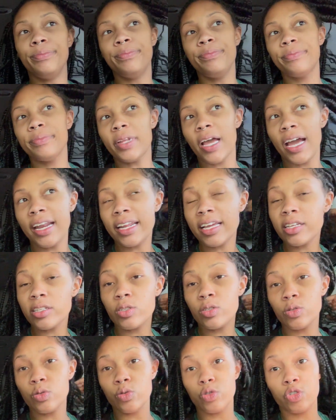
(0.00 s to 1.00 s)
Um, I need
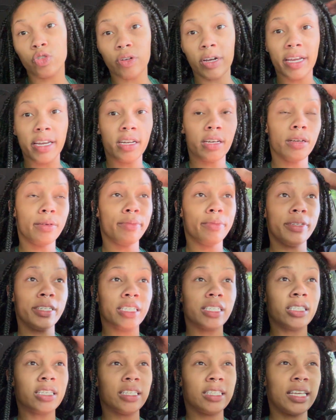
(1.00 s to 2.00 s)
to straighten up
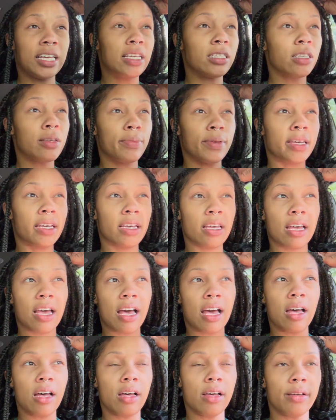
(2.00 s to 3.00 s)
just a teensy bit.
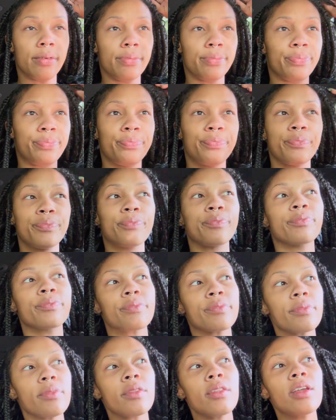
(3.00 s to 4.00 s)

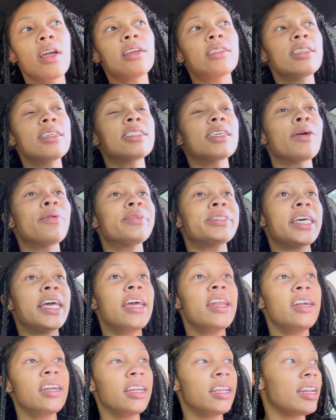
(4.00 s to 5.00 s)
Um, since I was
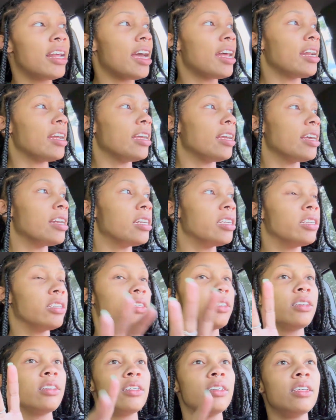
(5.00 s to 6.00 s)
editing, I didn't get
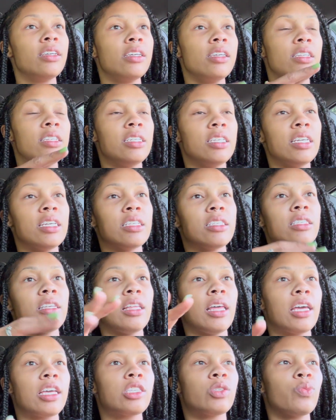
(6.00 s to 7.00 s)
a chance to
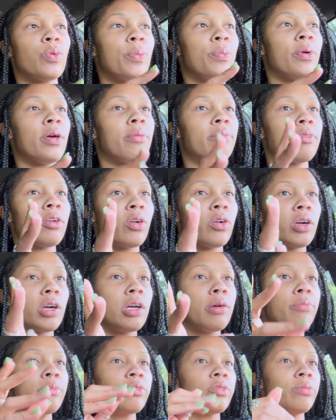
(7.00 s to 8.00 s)
like sweep up the
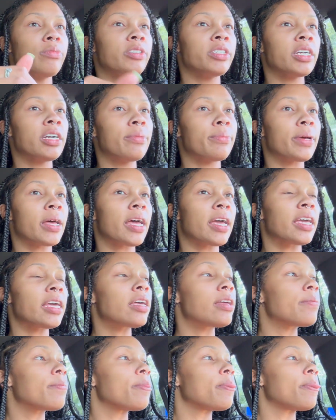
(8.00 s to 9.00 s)
crumbs from Jeremiah.